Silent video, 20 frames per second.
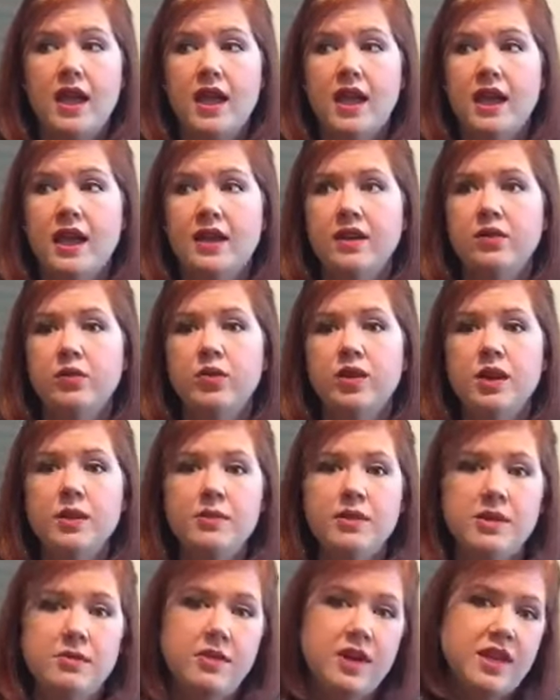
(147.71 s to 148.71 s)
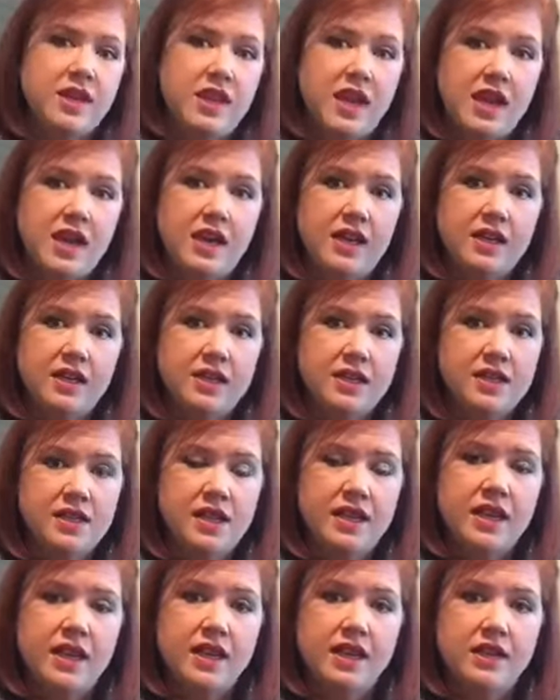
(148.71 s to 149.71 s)
and what I mean by that is I
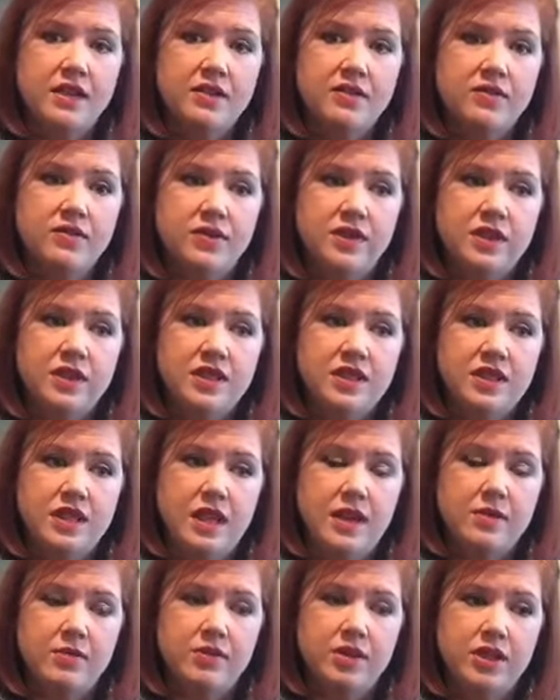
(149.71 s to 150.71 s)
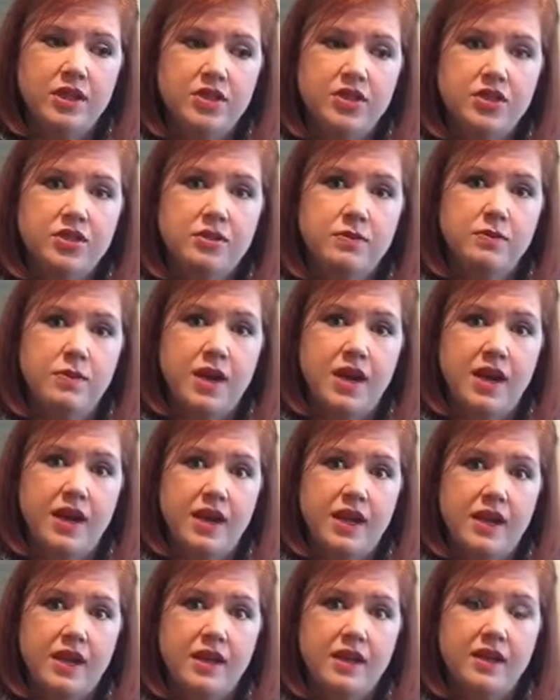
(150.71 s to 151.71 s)
kind of established
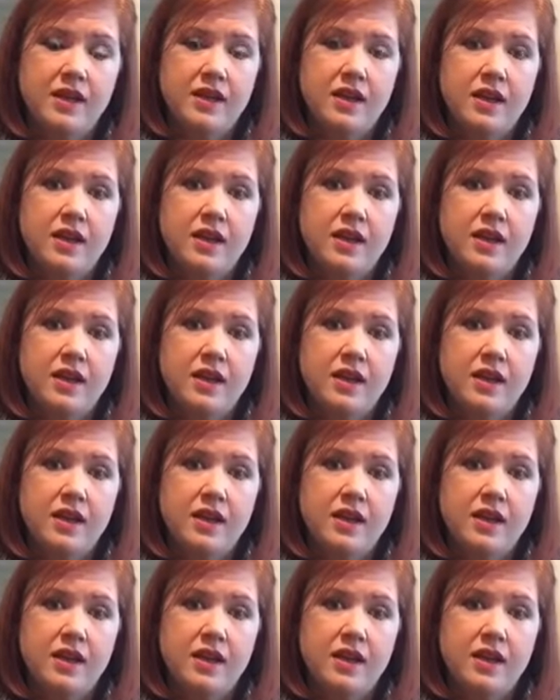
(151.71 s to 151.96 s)
my